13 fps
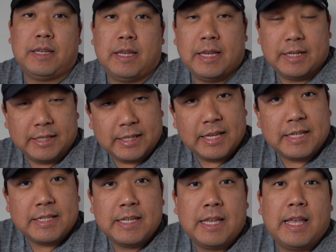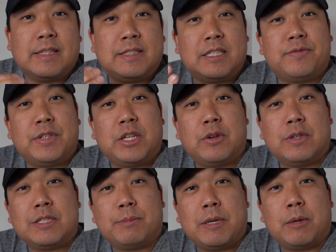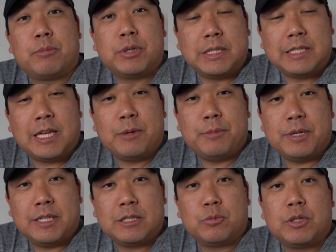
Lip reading: And again, as this video is about pre-diabetes,